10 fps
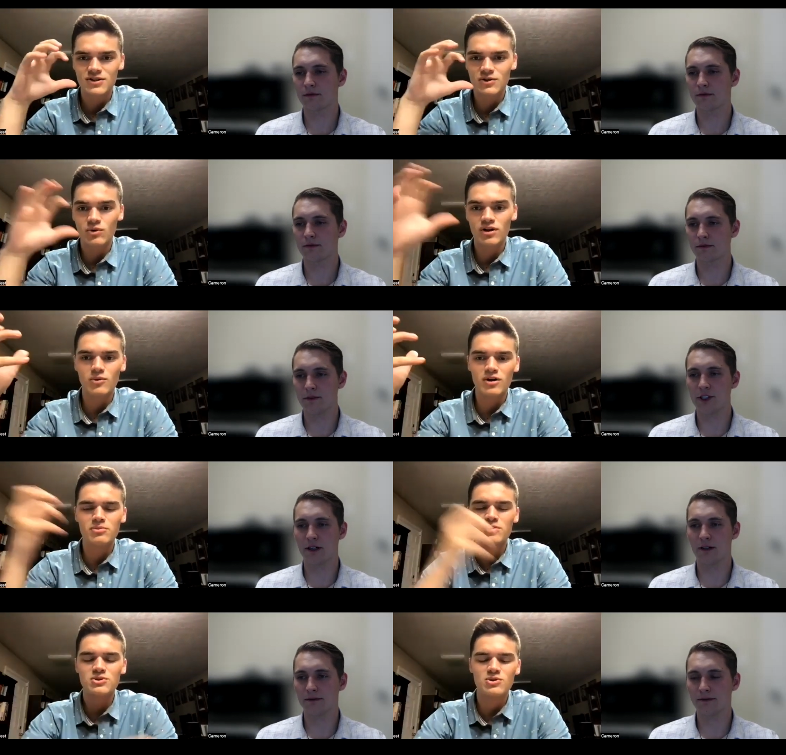Speaker 1: to what sure. I
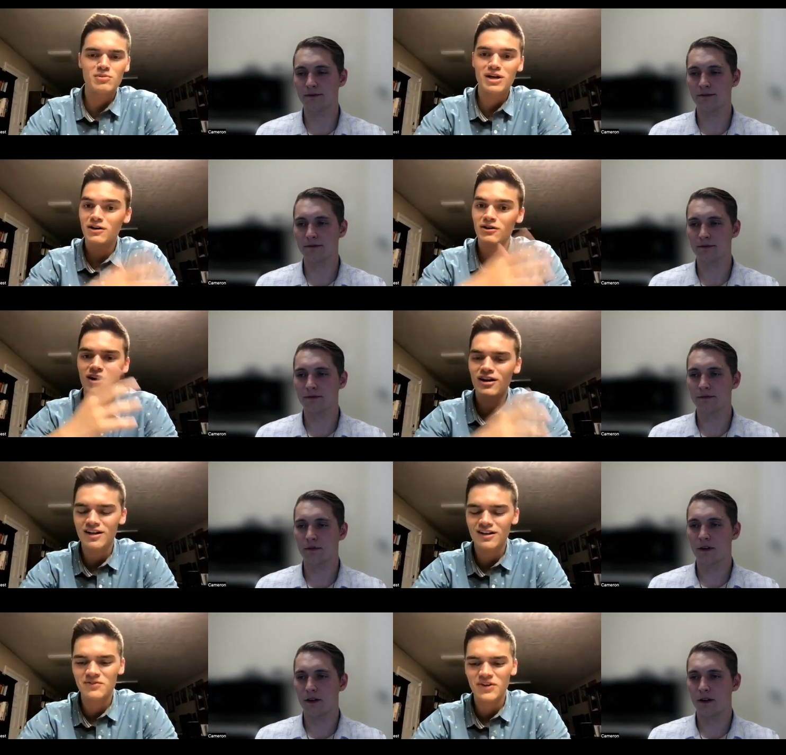want to pursue in my career
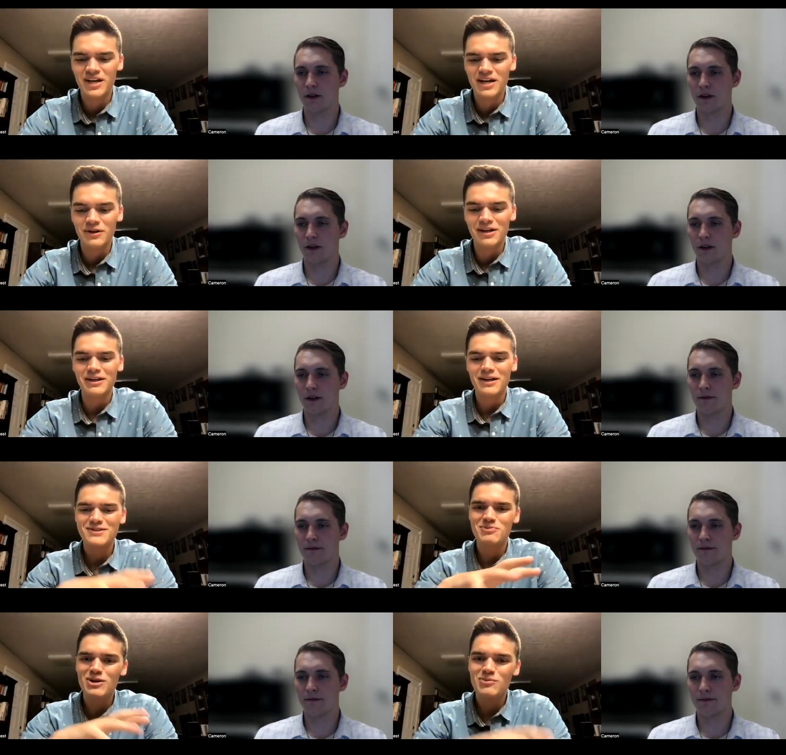and like
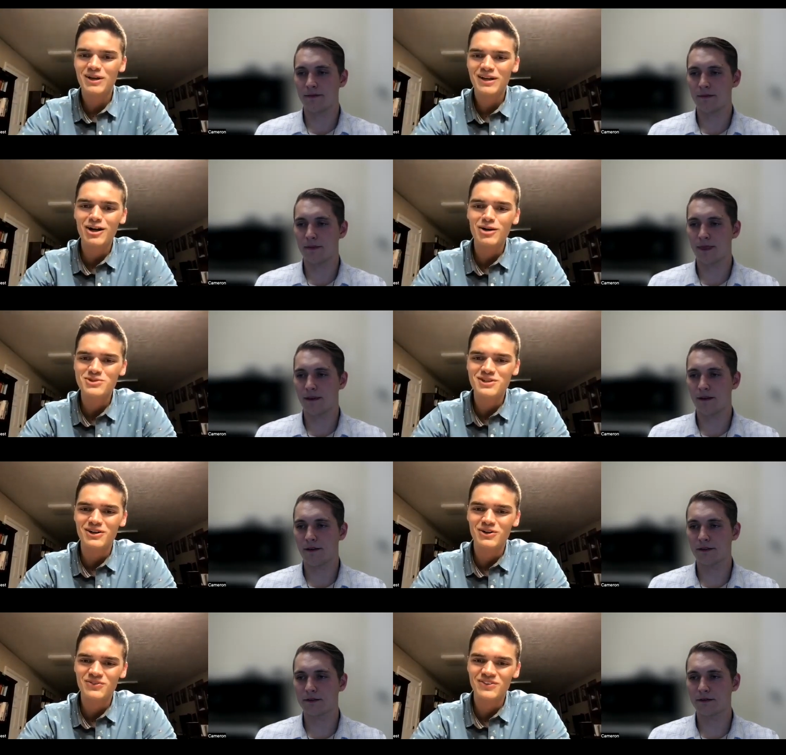it's been a big help.
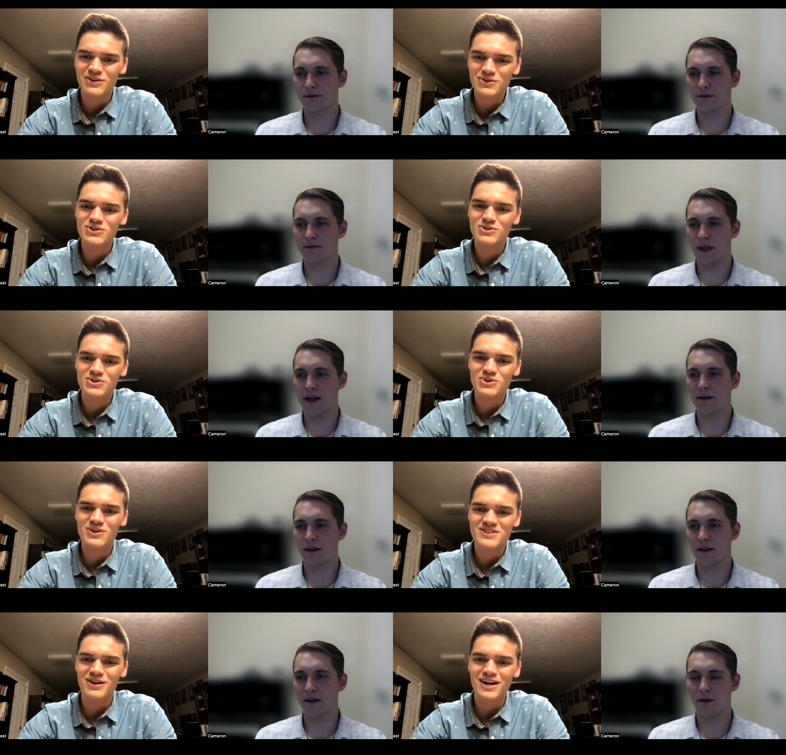So your, your
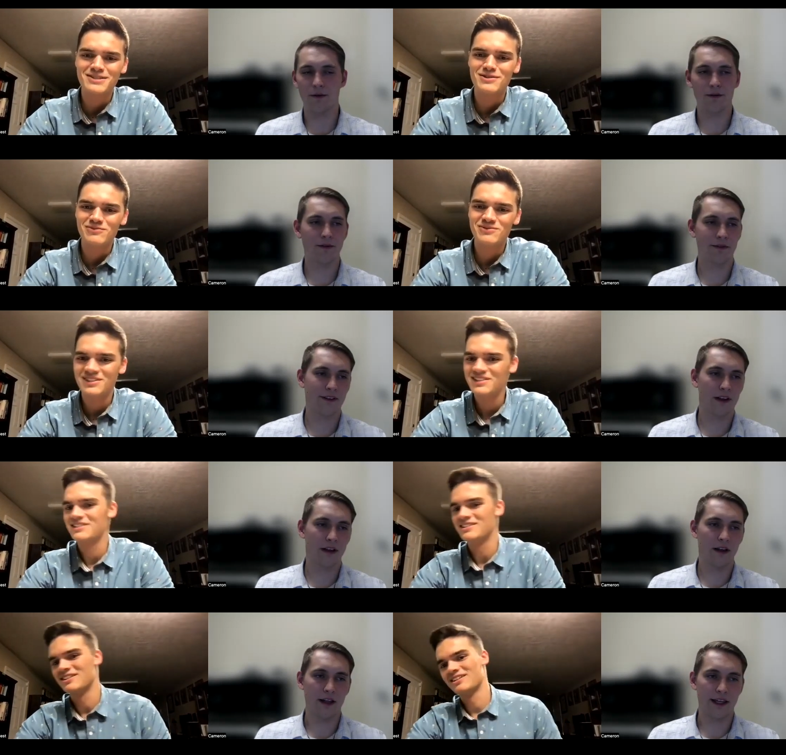story is awesome.
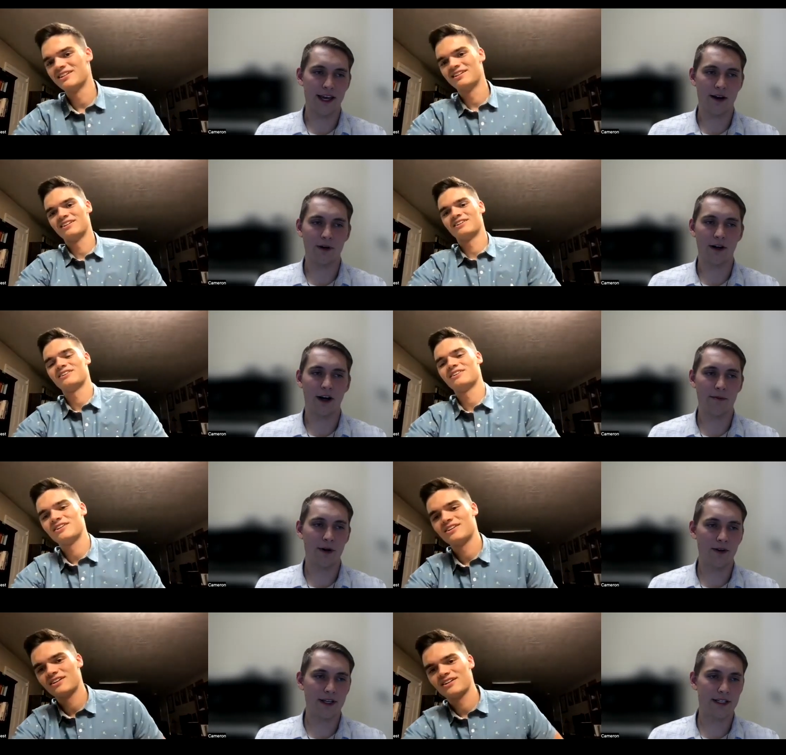
Speaker 2: Yeah, well, I'm
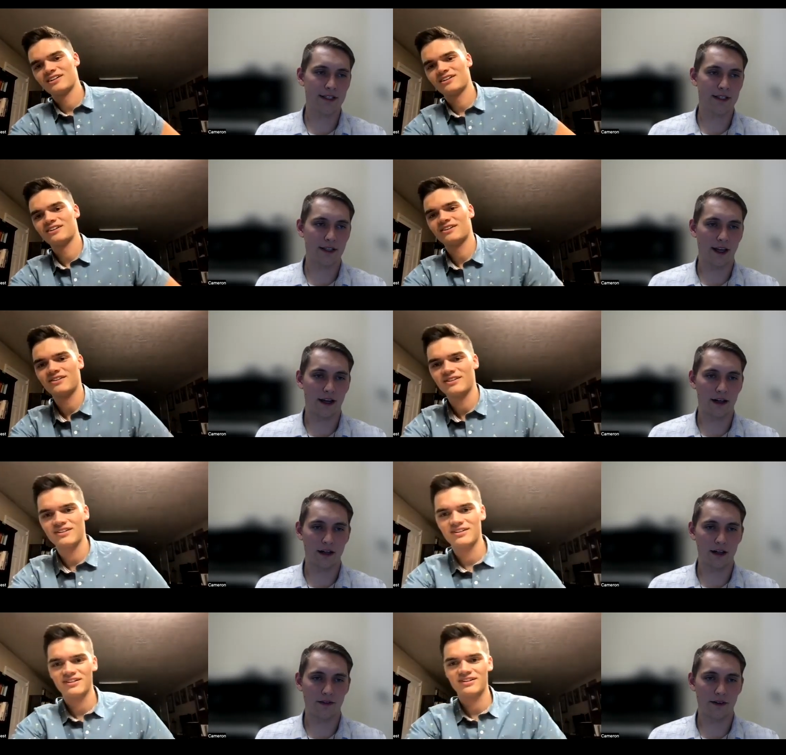always I don't
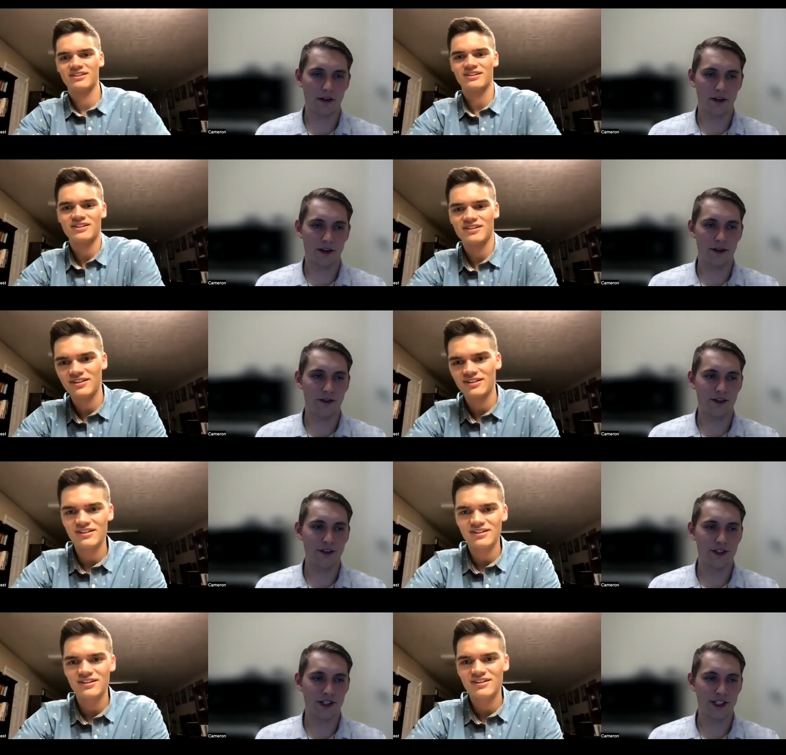know if, who
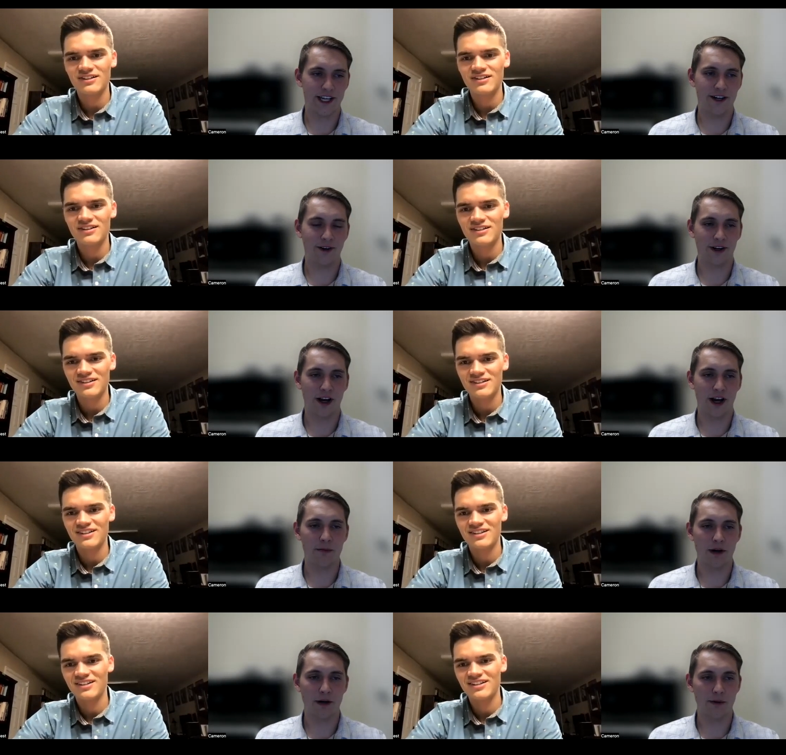views your channel or not,
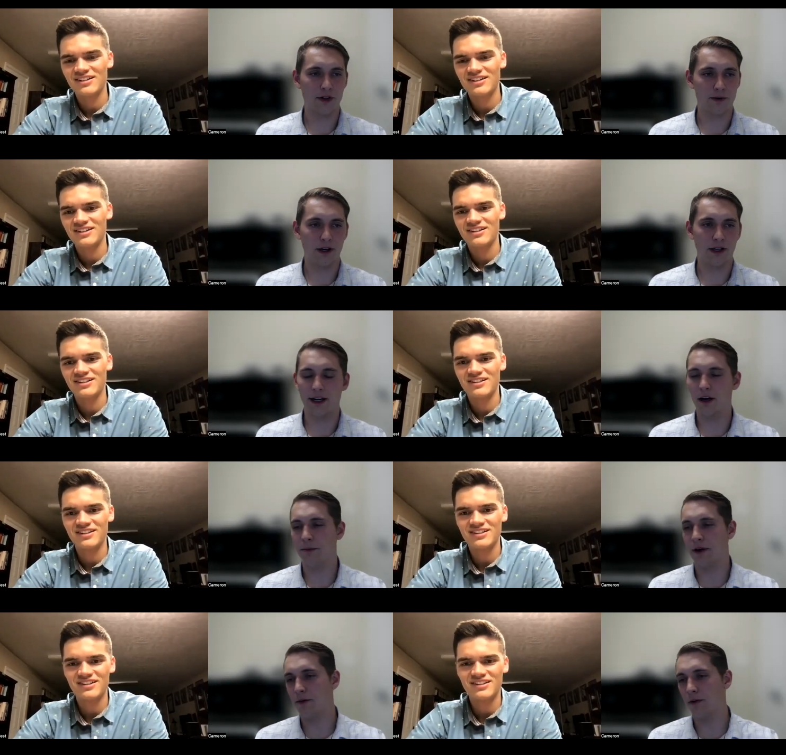but I'm always willing to
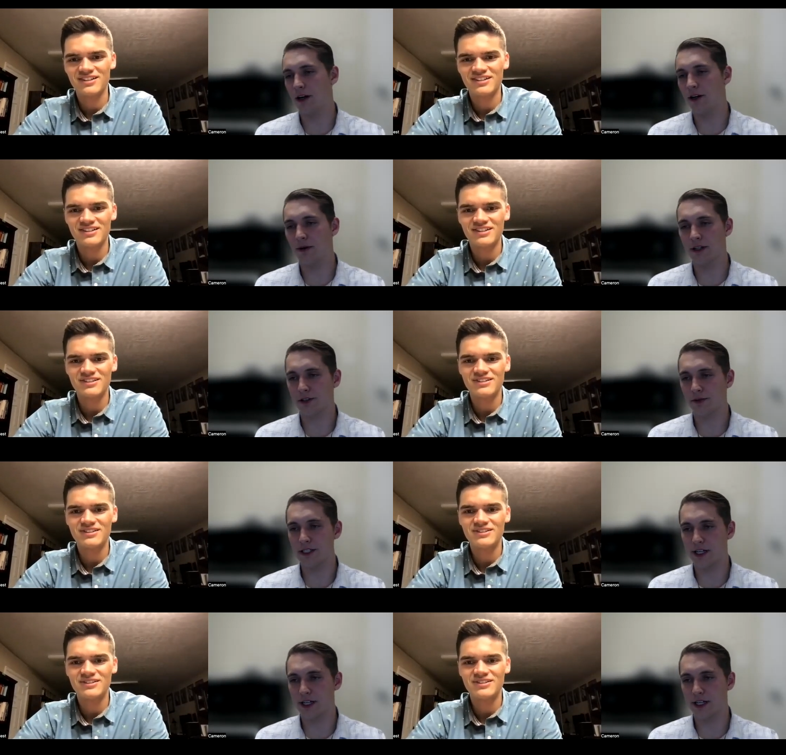help anyone who wants to reach